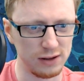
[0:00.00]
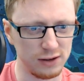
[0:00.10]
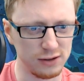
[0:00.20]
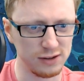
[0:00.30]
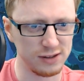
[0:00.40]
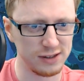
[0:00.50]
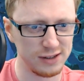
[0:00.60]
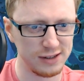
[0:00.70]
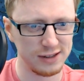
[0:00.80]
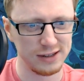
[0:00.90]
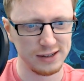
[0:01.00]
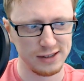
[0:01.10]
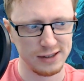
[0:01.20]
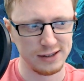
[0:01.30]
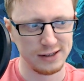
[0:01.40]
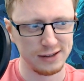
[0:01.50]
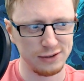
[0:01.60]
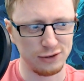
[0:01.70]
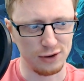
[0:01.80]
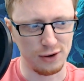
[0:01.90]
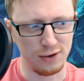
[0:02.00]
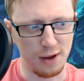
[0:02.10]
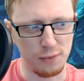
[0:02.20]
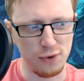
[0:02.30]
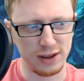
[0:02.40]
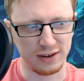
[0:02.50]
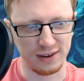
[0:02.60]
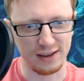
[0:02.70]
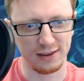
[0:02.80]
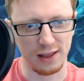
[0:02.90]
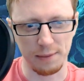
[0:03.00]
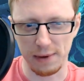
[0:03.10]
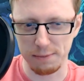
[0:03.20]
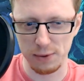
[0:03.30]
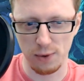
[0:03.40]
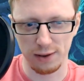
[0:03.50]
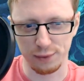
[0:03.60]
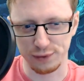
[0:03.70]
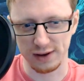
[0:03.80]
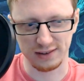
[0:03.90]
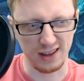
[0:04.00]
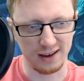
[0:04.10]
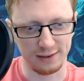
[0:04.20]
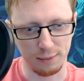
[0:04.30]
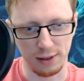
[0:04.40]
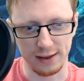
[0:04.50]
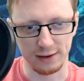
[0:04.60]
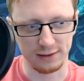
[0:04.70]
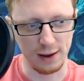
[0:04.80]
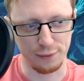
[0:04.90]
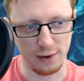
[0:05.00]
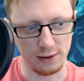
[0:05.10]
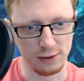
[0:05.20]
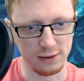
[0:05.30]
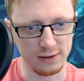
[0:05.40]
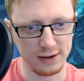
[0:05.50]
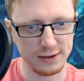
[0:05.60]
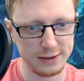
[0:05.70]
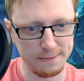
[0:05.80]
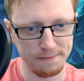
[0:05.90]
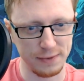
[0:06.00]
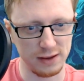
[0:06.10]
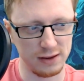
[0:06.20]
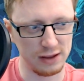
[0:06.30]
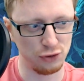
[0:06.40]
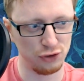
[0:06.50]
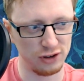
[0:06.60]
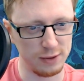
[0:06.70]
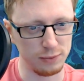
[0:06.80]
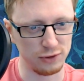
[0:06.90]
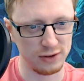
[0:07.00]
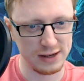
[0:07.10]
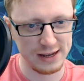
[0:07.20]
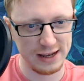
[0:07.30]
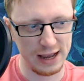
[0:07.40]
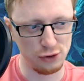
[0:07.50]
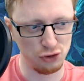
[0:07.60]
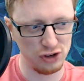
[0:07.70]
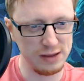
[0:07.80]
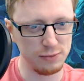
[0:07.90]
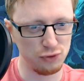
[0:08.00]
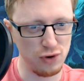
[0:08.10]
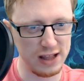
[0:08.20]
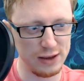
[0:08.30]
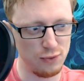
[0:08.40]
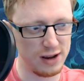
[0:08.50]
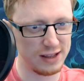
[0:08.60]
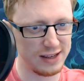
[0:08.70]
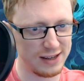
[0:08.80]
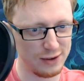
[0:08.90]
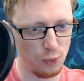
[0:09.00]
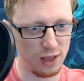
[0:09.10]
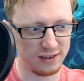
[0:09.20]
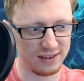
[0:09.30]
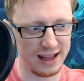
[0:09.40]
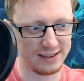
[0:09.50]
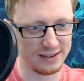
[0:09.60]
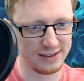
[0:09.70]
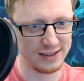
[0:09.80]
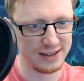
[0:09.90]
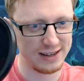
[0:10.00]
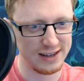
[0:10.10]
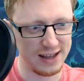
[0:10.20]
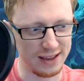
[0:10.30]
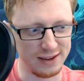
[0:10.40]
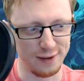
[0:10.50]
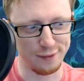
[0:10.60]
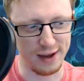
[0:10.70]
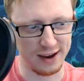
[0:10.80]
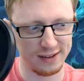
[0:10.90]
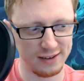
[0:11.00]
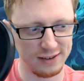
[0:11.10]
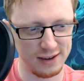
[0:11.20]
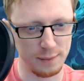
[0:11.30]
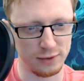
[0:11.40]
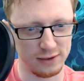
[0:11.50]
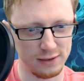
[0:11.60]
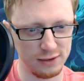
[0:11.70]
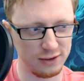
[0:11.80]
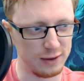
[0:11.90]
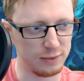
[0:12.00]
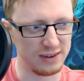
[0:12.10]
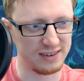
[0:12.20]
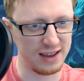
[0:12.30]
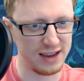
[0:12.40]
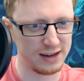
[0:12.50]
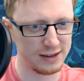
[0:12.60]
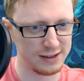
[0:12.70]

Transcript: good. So I'm really excited. That might be one of the first decks I play as Death Rattle Hunter. It just seems really well statted, and the effect seems insane.